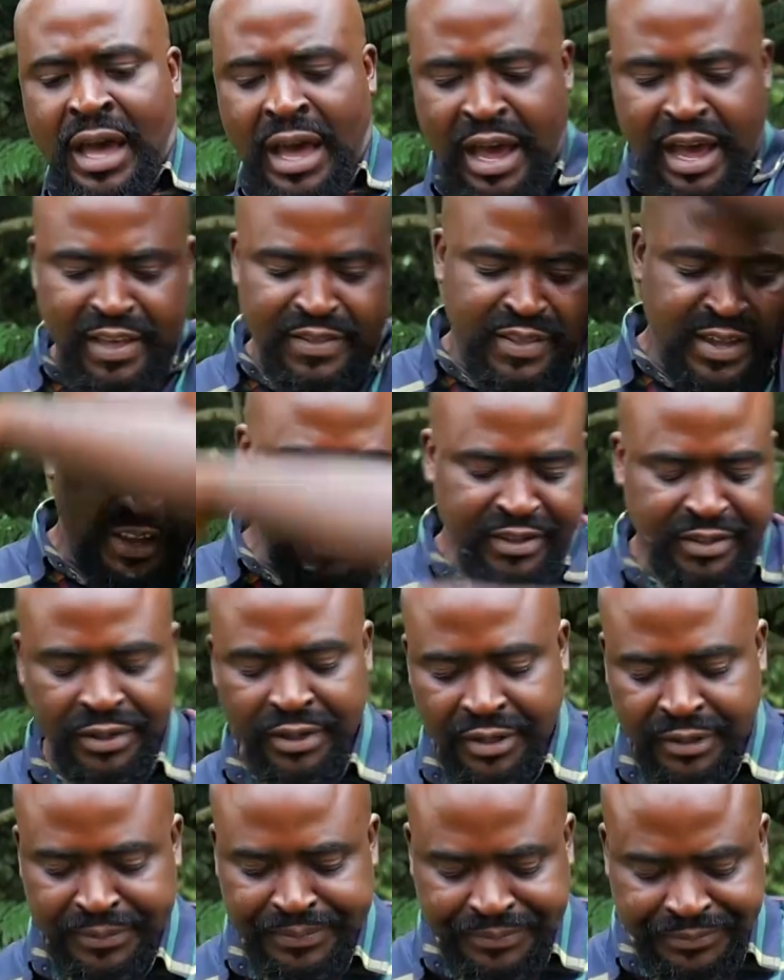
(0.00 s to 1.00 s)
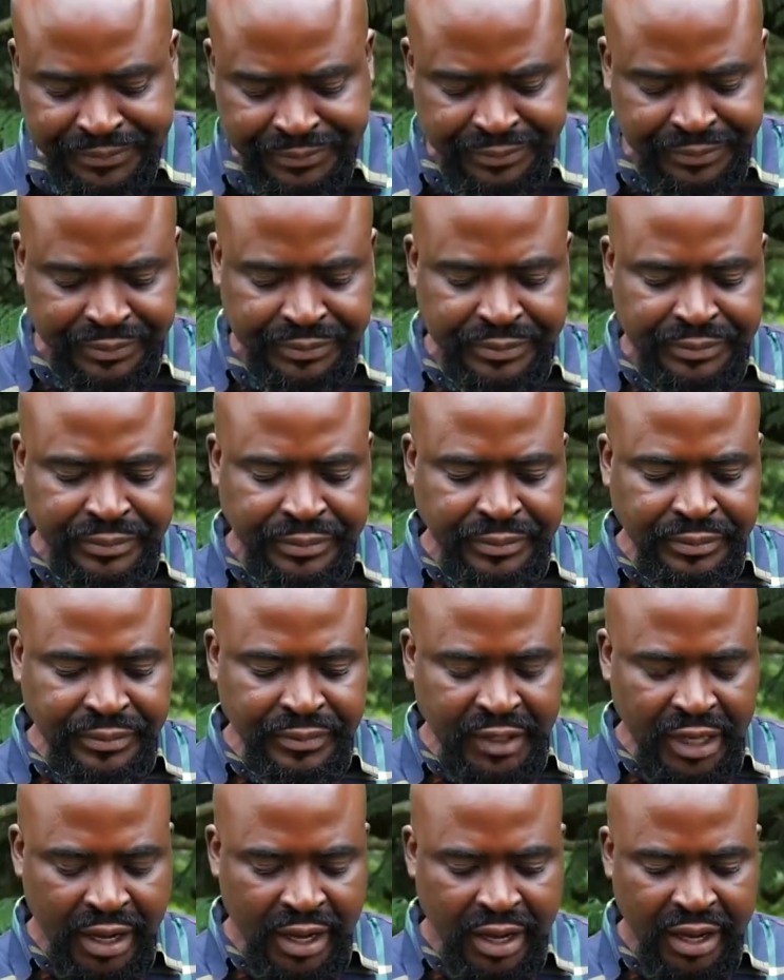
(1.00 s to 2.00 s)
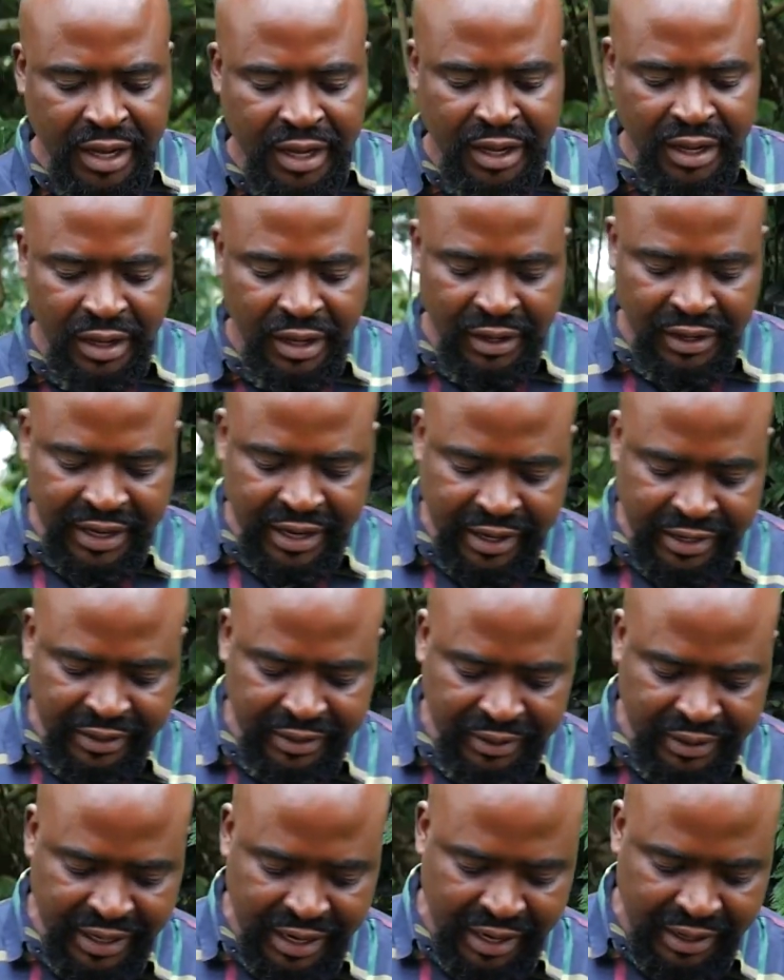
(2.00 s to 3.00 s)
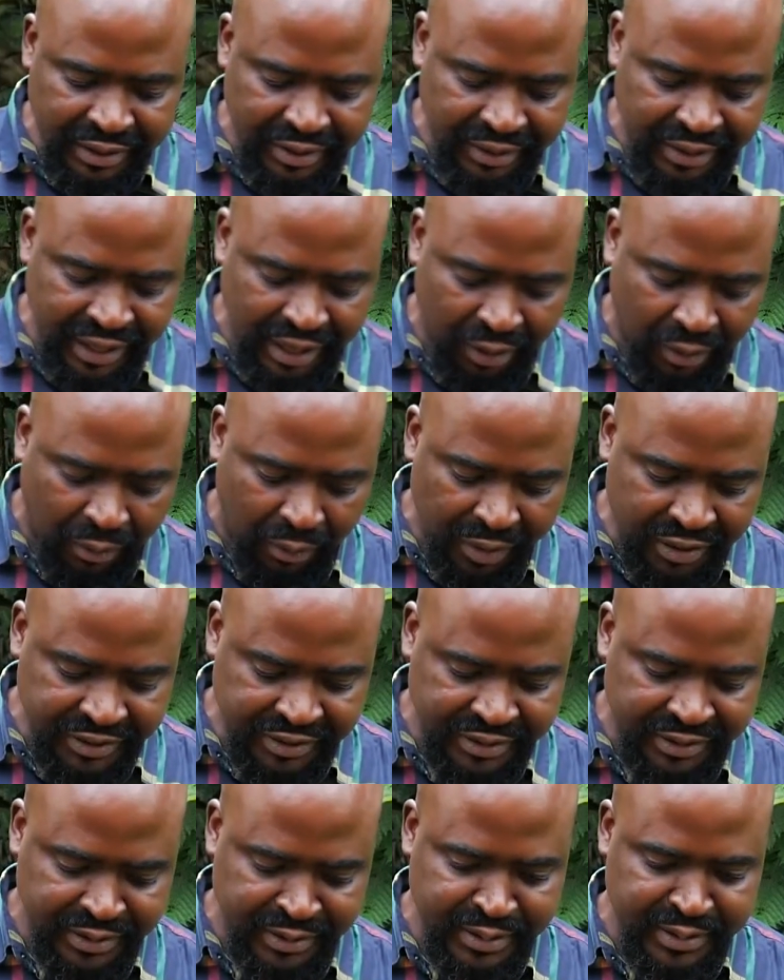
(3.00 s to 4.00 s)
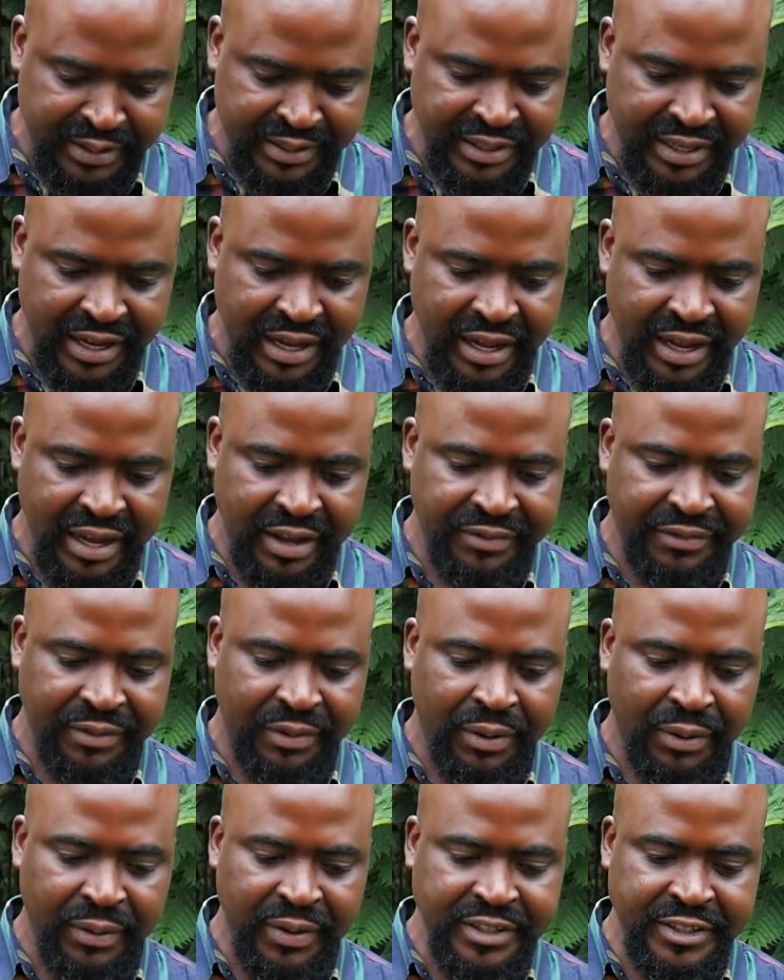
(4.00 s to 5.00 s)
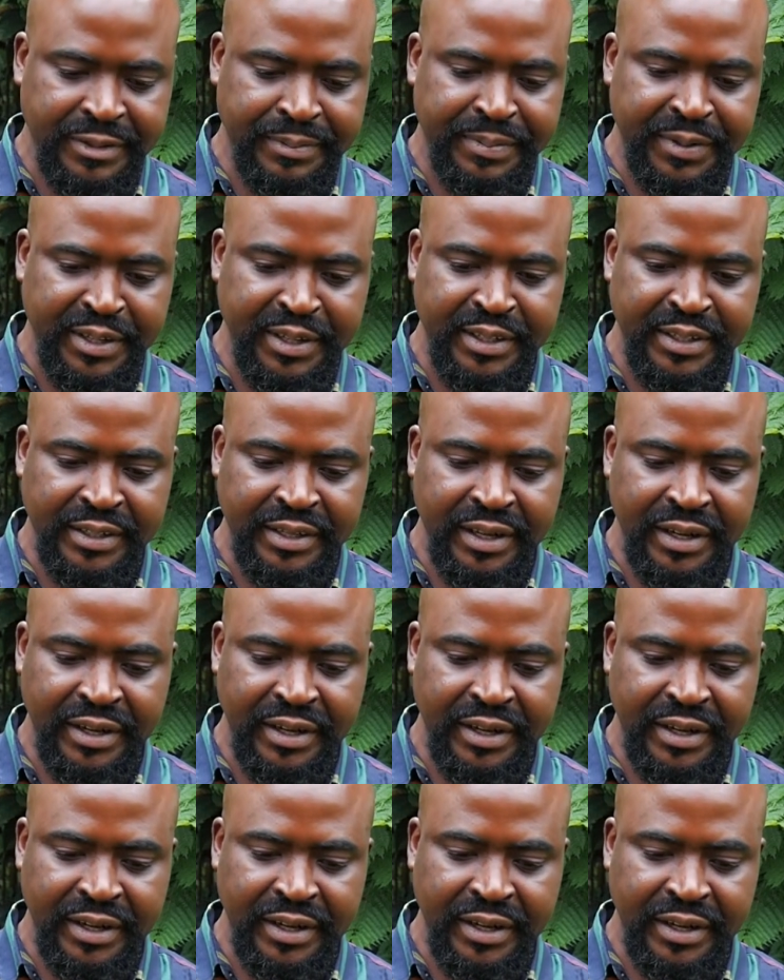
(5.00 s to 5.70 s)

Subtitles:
And then other questions have always been